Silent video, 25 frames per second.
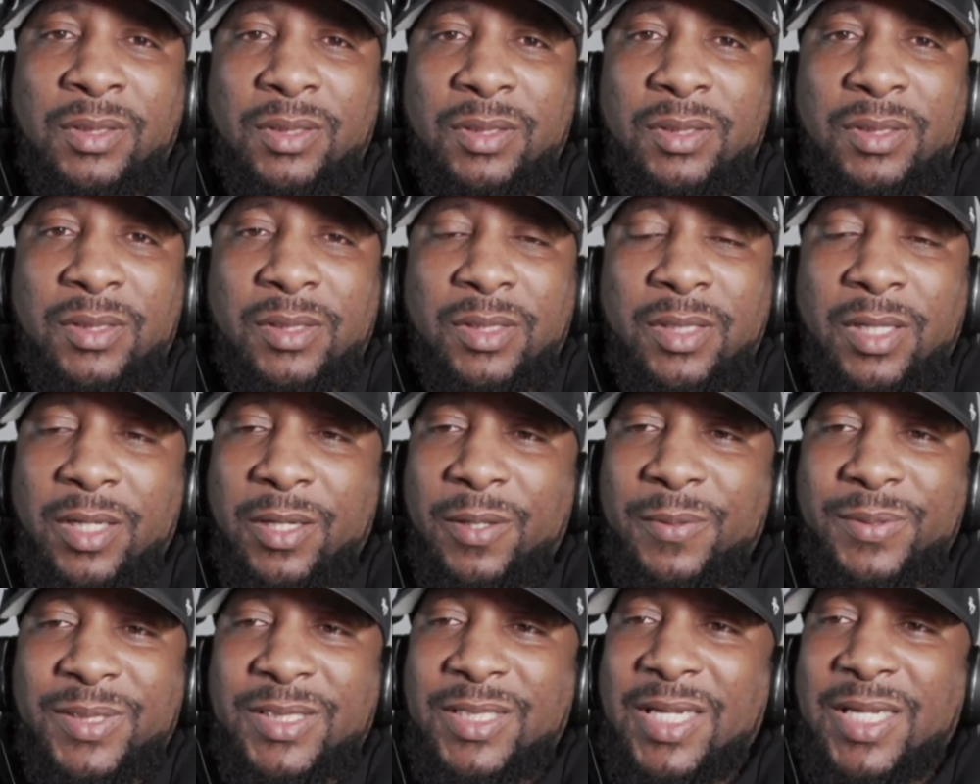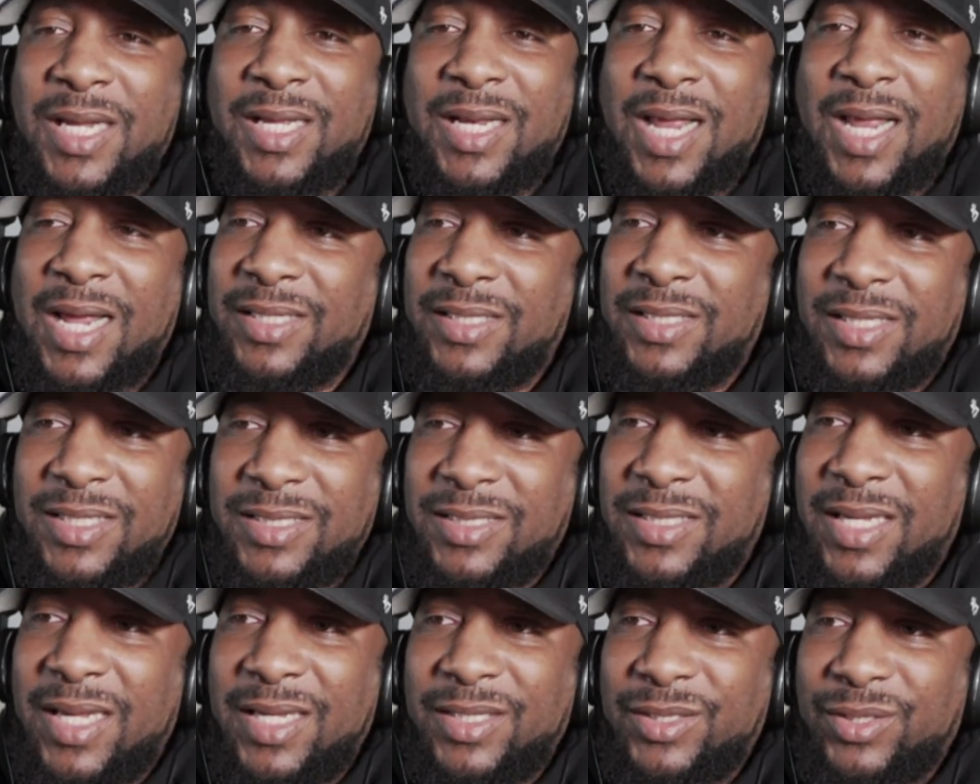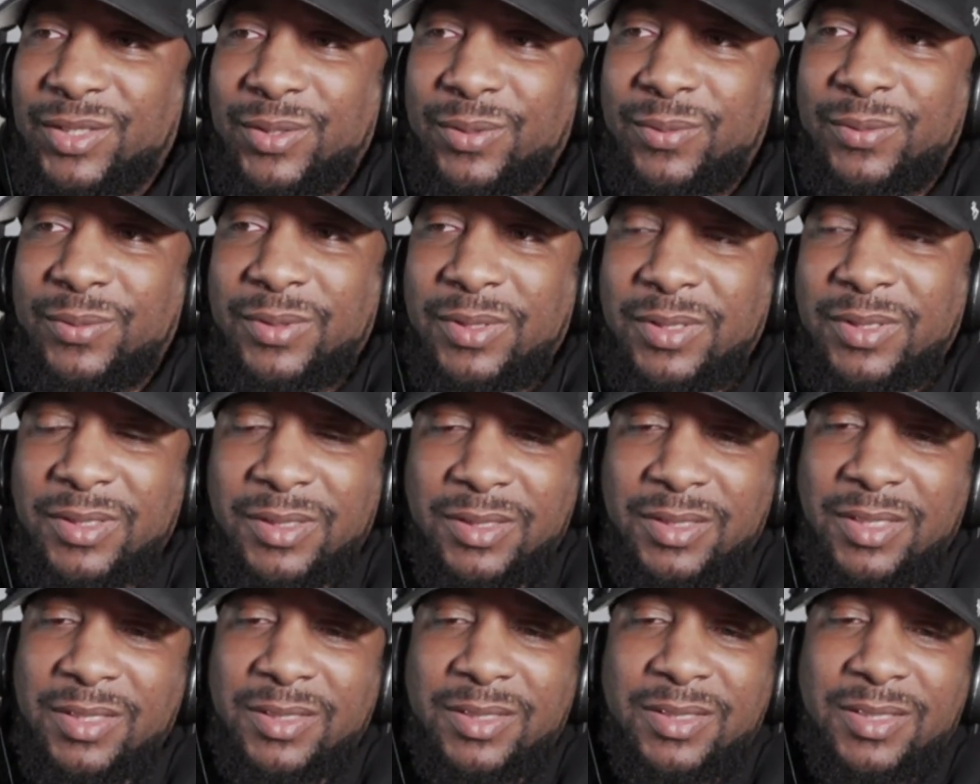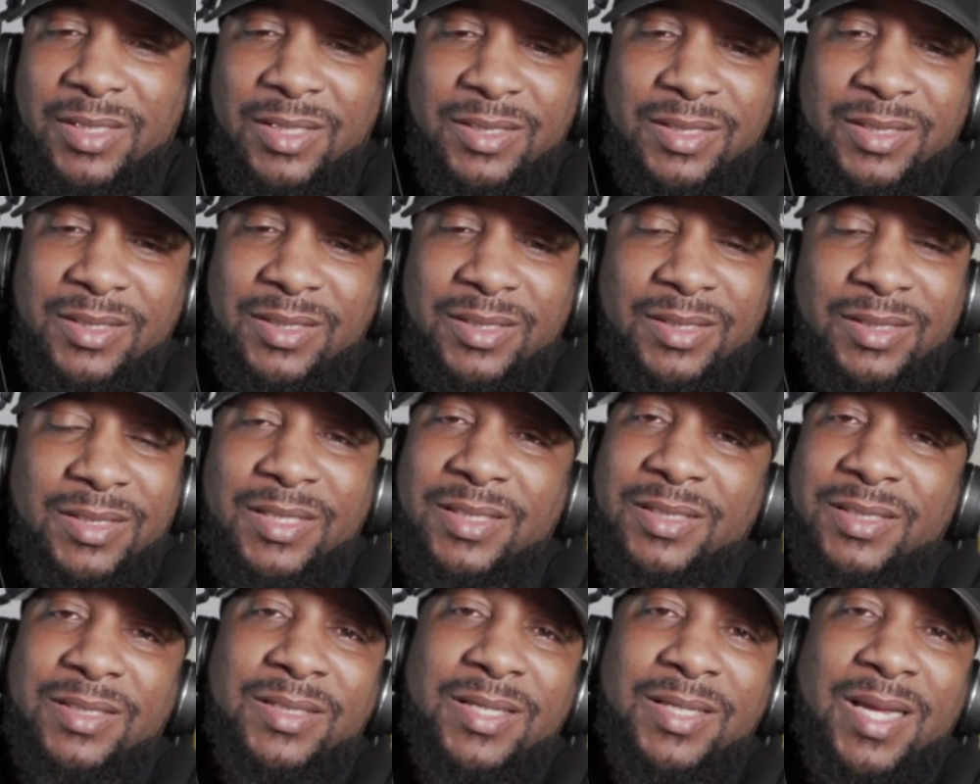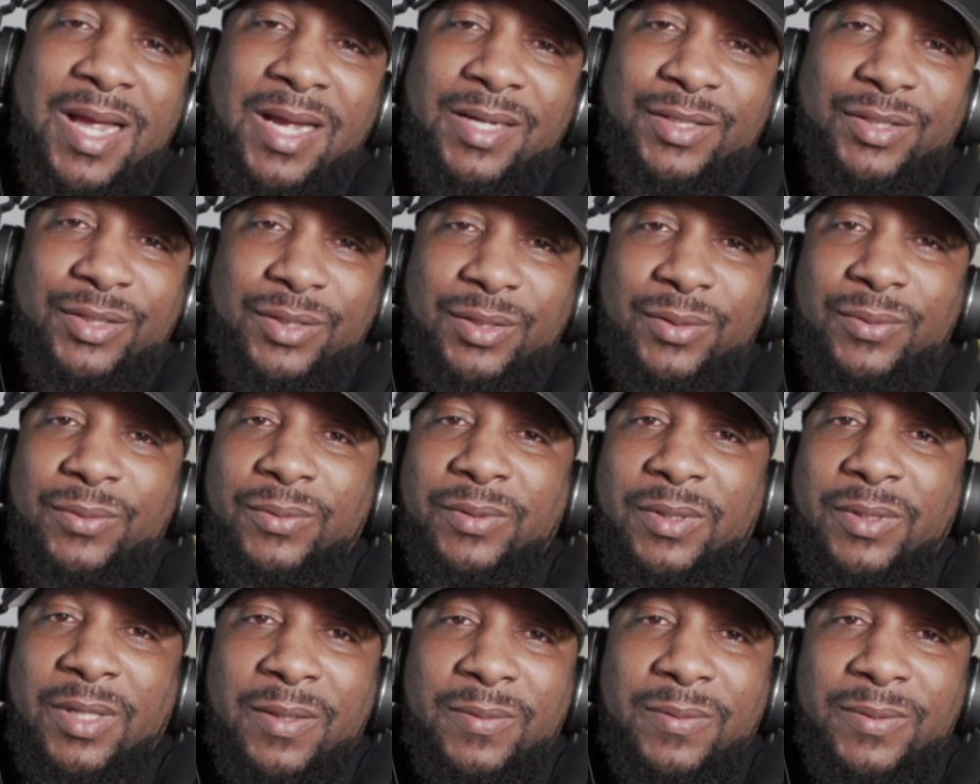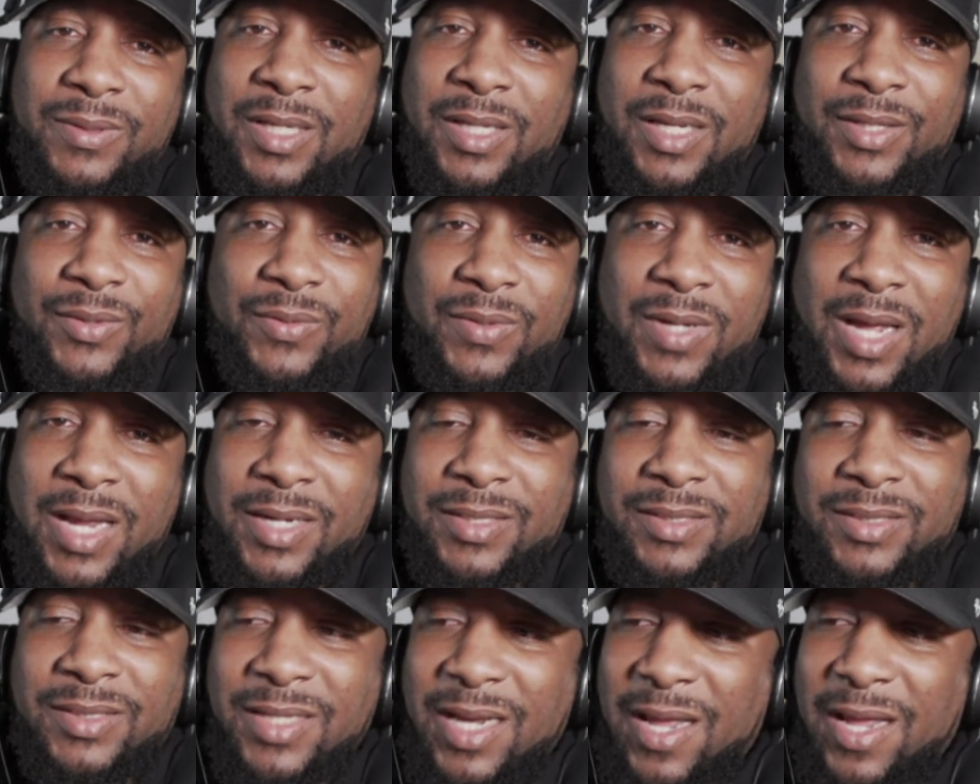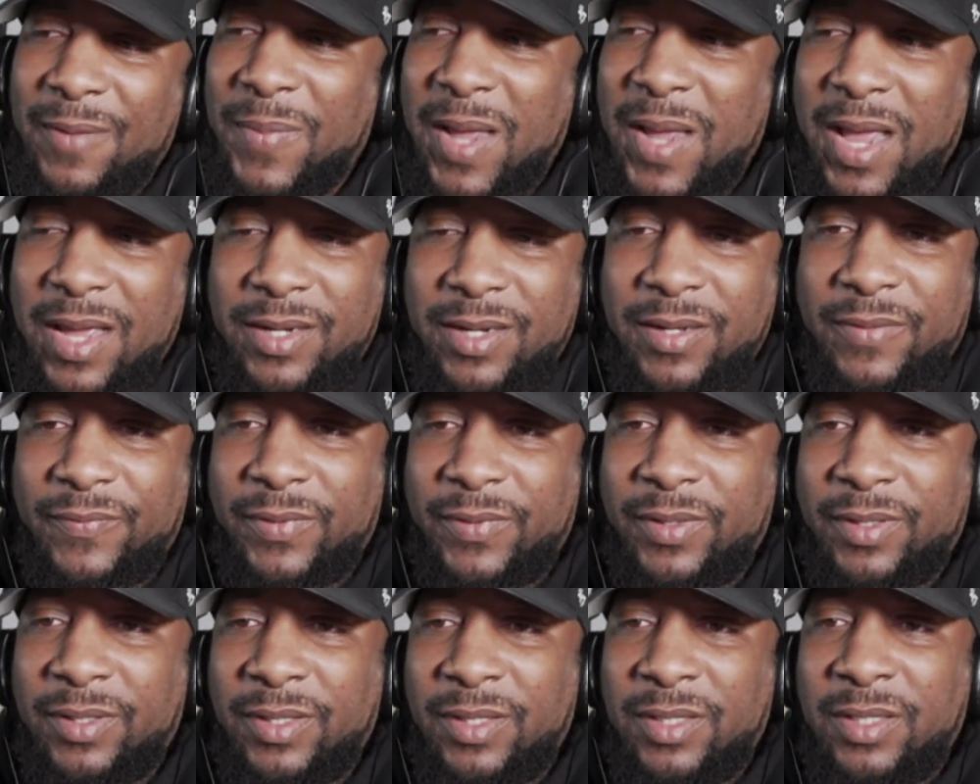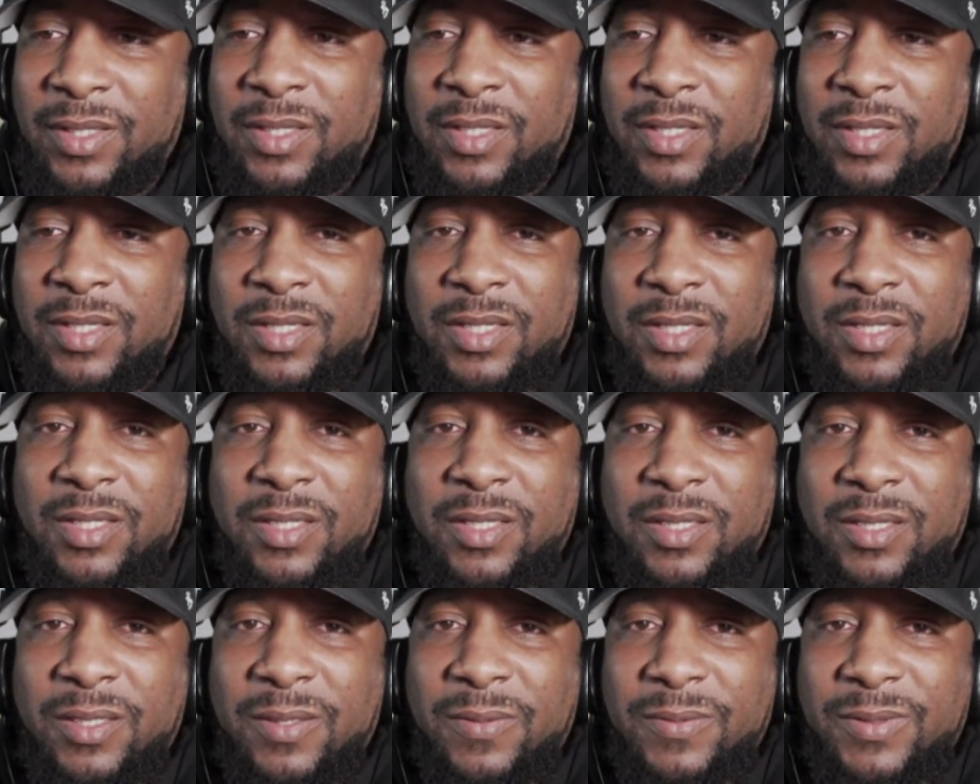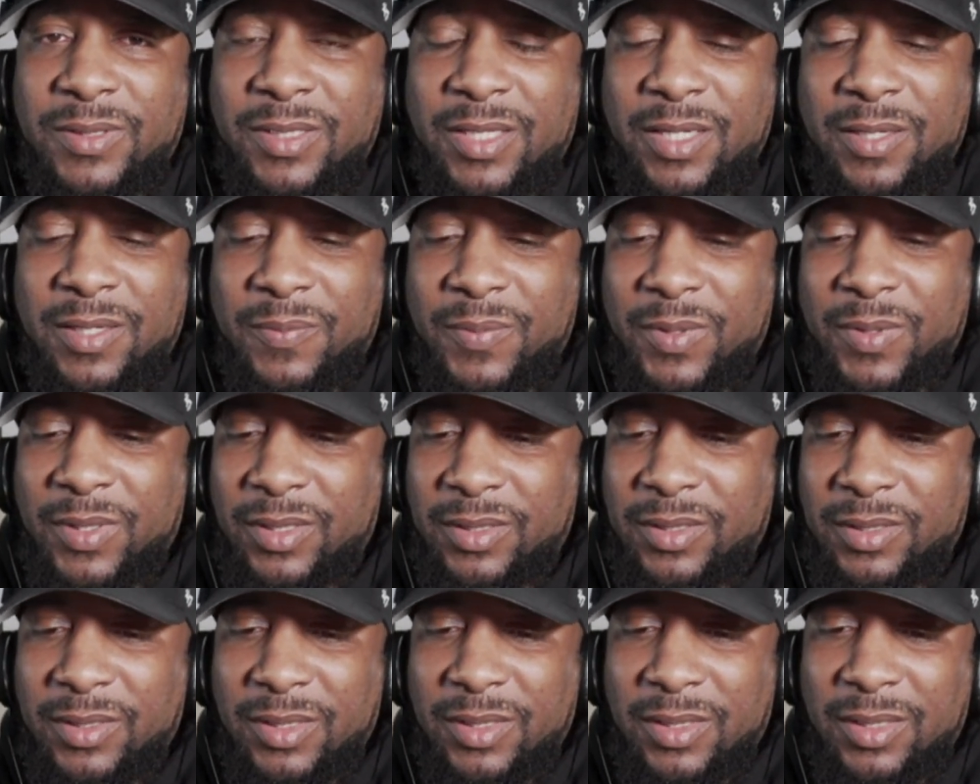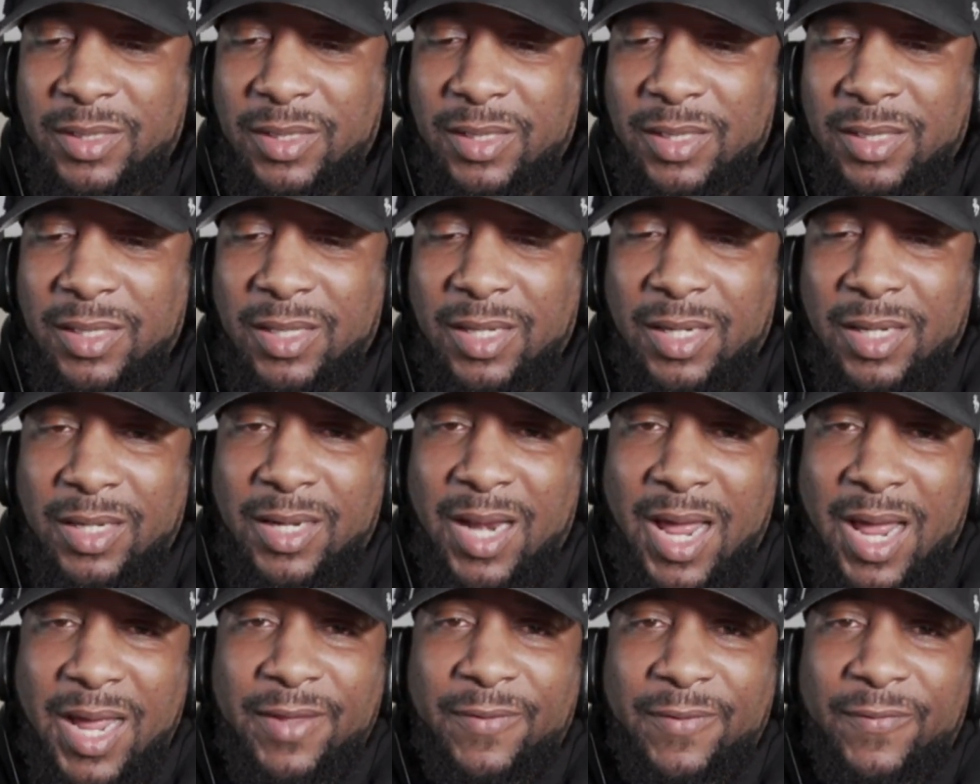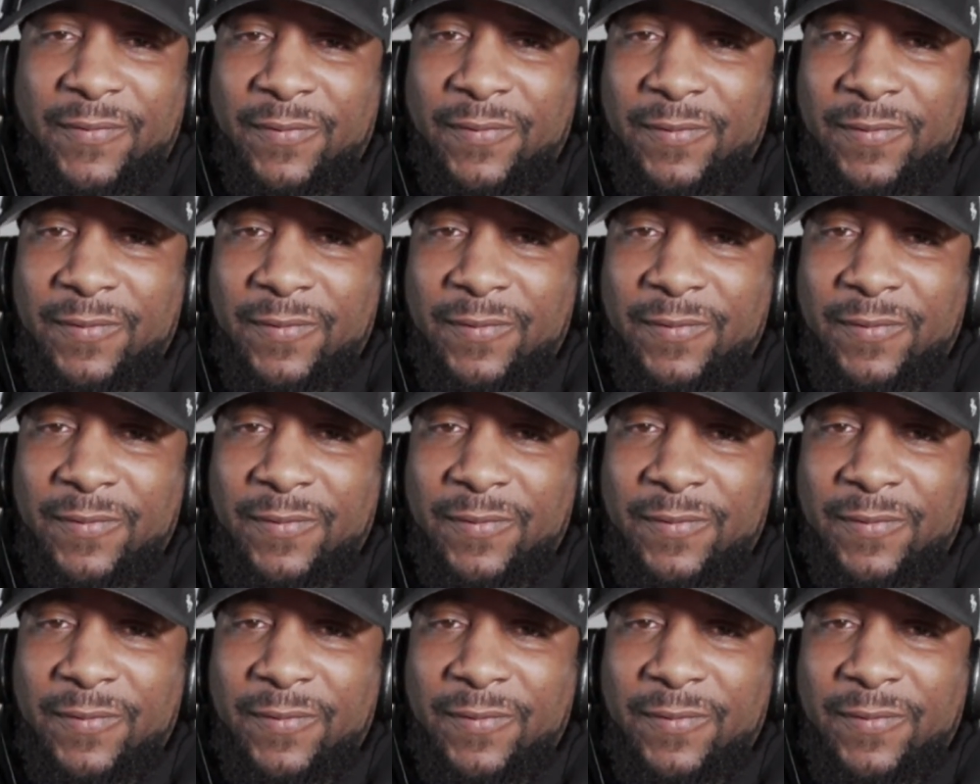You know what I'm saying? Like, this ain't you. This is not you. You know what I'm saying? You gotta snap out of it. You know what I'm saying? But life